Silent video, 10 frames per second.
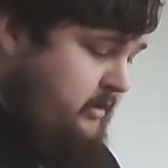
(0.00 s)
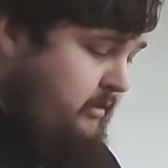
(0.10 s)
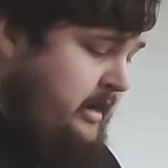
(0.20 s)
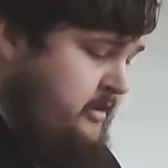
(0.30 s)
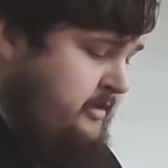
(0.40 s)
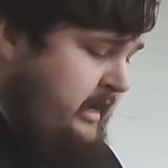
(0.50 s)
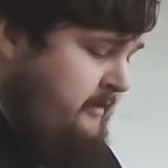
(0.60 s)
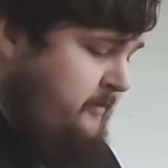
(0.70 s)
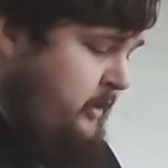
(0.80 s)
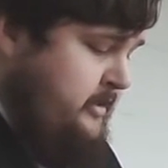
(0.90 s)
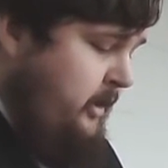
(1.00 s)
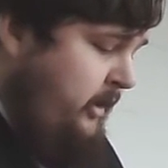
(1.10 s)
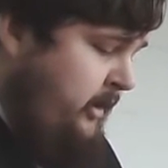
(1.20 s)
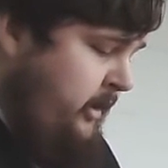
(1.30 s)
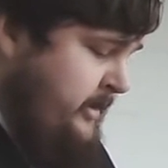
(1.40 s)
Render therefore to
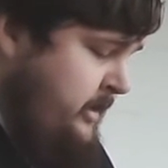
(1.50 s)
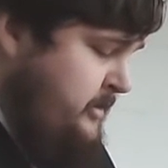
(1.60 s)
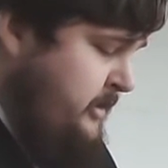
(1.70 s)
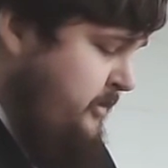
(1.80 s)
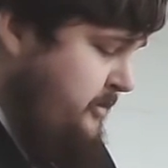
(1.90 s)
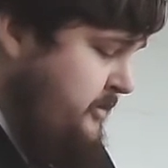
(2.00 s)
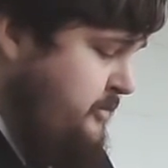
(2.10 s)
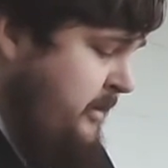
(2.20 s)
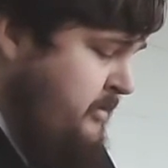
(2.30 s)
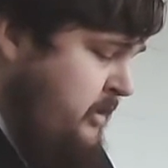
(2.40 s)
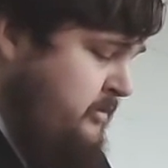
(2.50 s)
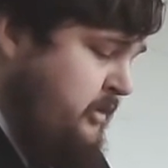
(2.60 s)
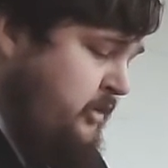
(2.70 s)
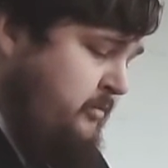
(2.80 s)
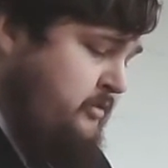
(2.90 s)
all their dues tribute
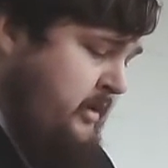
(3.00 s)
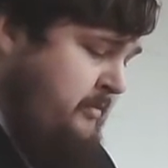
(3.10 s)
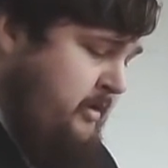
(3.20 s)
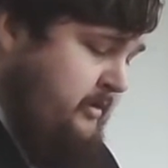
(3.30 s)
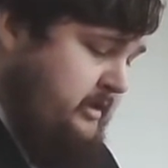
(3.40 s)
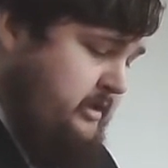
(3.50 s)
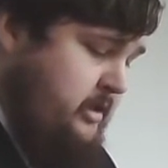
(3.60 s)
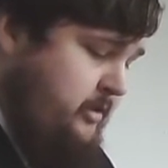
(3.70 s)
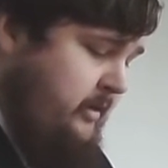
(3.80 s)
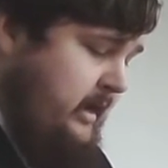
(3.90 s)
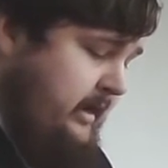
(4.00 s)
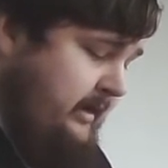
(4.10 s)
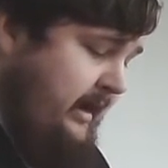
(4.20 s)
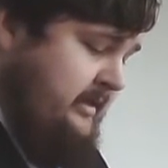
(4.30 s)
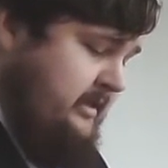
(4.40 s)
to whom tribute is due,
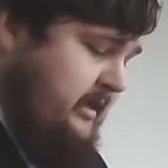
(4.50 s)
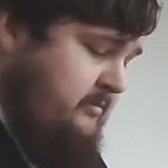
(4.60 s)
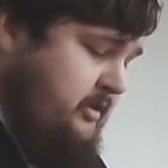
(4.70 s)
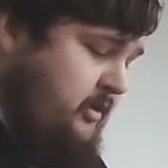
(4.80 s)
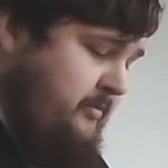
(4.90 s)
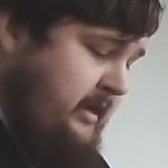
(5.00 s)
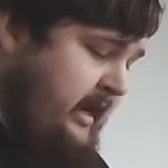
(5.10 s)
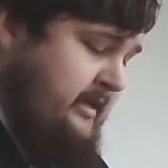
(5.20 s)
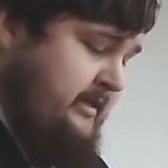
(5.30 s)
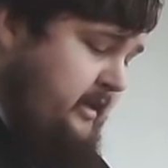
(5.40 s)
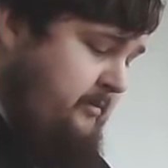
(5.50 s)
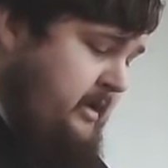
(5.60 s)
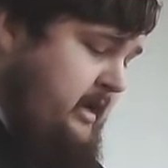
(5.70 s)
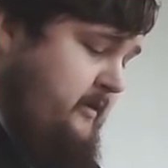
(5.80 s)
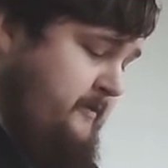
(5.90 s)
custom to whom custom,
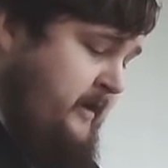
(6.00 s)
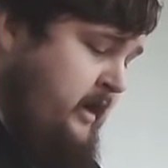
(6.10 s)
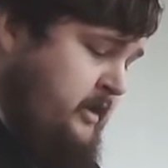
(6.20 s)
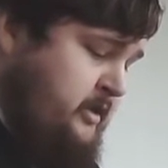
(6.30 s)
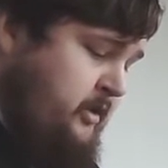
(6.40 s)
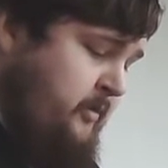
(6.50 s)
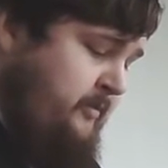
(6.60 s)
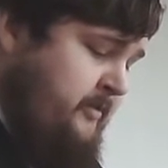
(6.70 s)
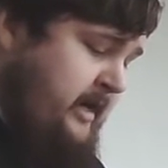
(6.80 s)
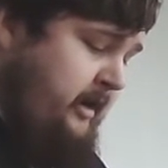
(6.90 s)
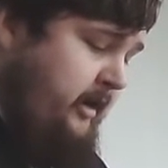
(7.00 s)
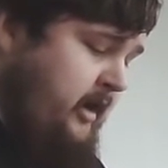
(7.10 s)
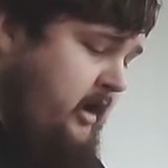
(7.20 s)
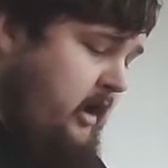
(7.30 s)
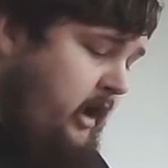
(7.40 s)
fear to whom fear,
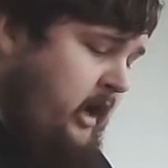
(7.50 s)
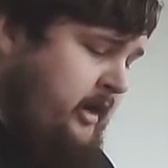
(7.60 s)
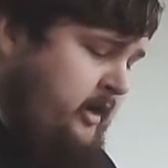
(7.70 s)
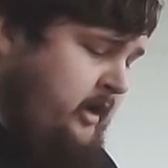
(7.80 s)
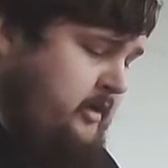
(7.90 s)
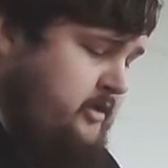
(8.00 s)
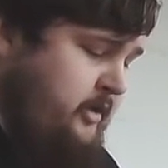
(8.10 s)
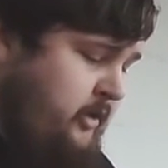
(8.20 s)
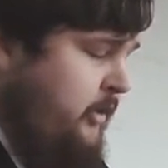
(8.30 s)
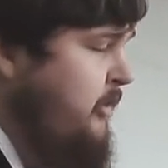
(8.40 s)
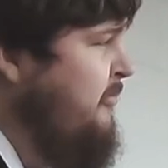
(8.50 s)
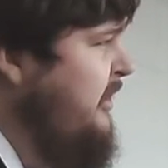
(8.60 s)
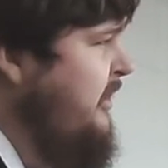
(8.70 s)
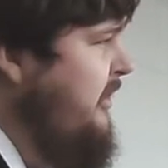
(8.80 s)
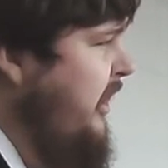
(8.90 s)
honor to whom
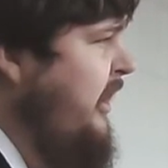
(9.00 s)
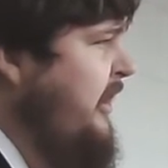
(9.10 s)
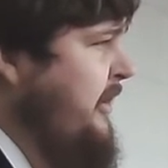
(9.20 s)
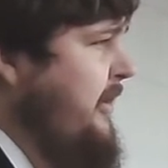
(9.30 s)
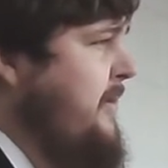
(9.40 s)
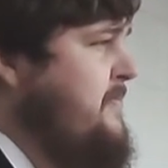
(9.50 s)
honor.